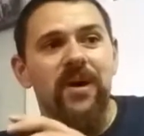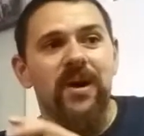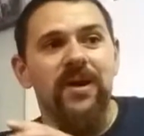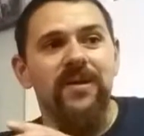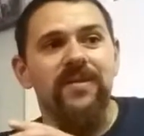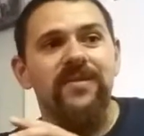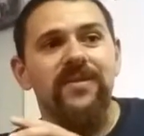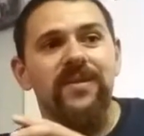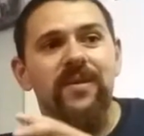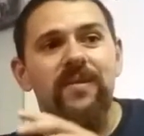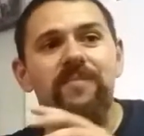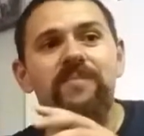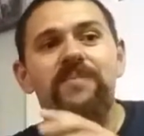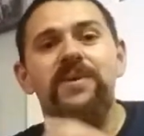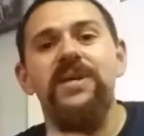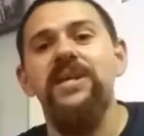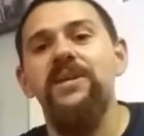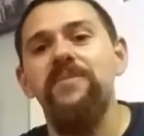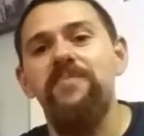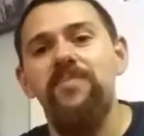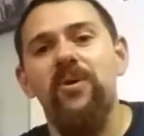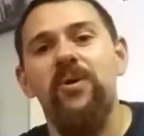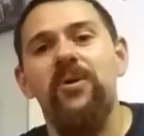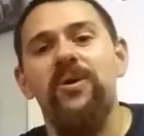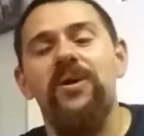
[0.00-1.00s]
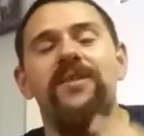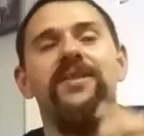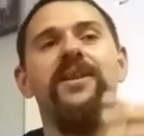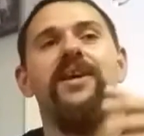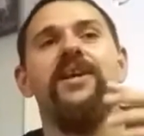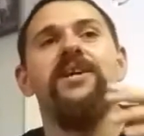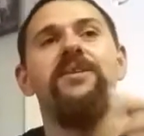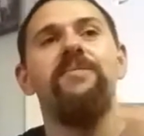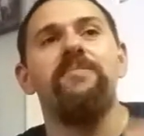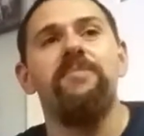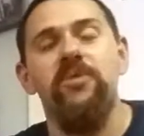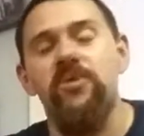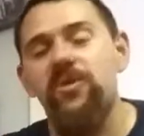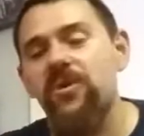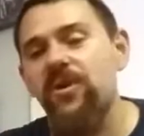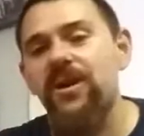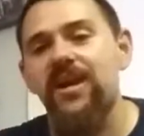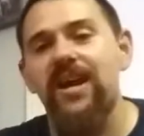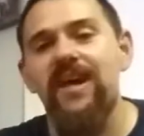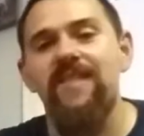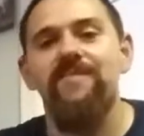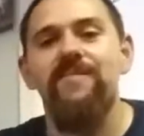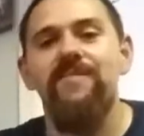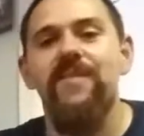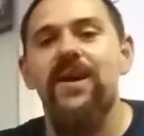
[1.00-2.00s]
But the people and the
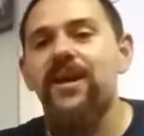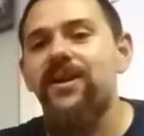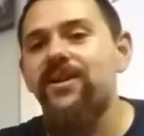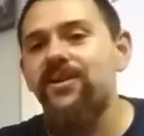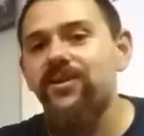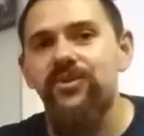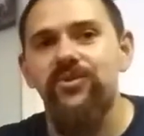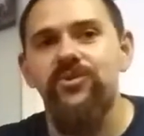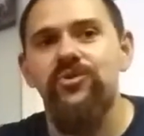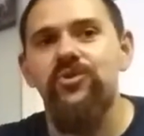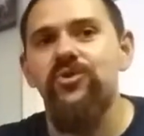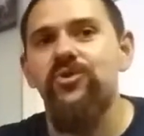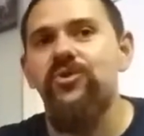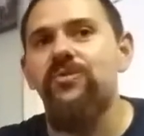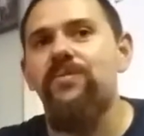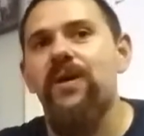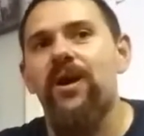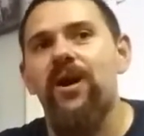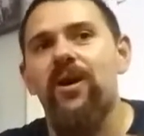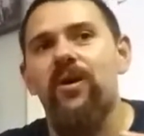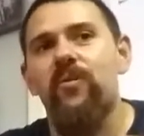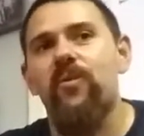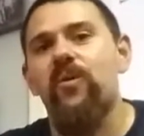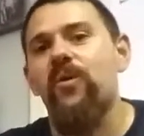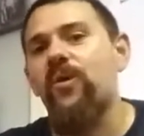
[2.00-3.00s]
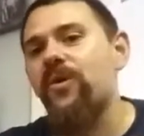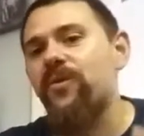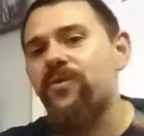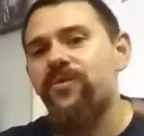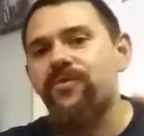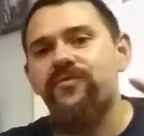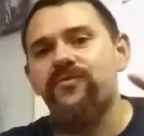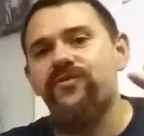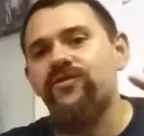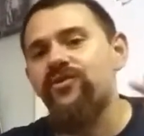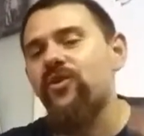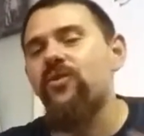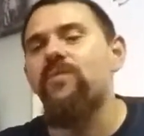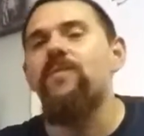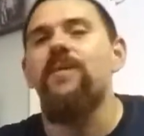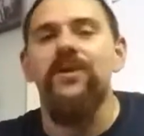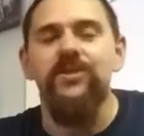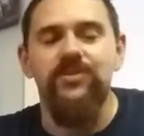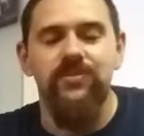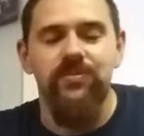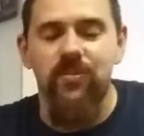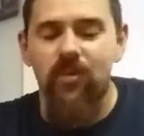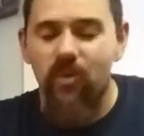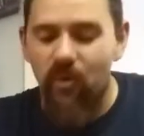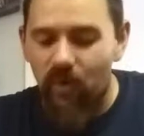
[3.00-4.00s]
community I've met in YouTube are worth so
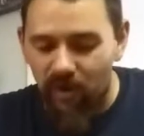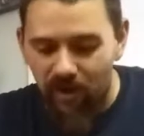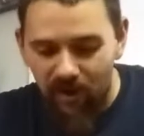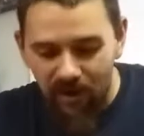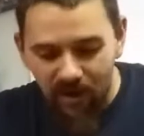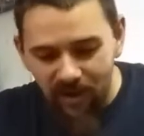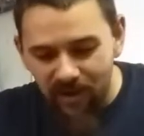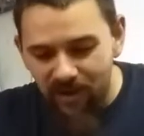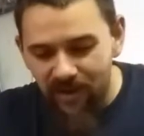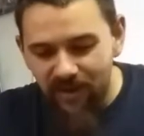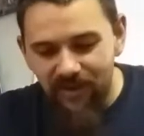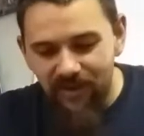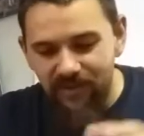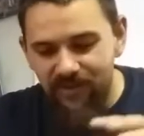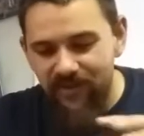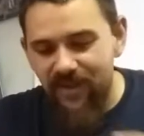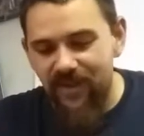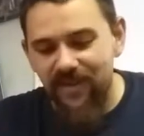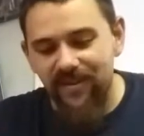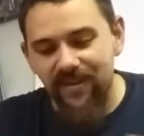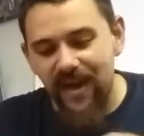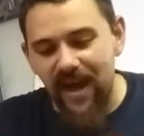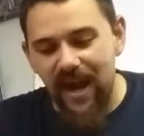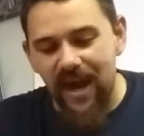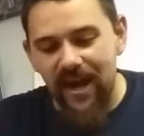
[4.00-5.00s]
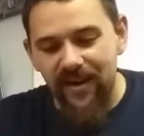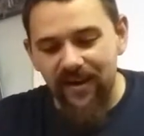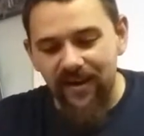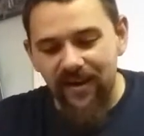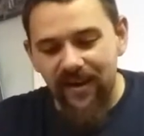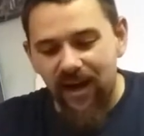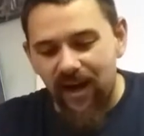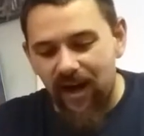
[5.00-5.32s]
much more than that.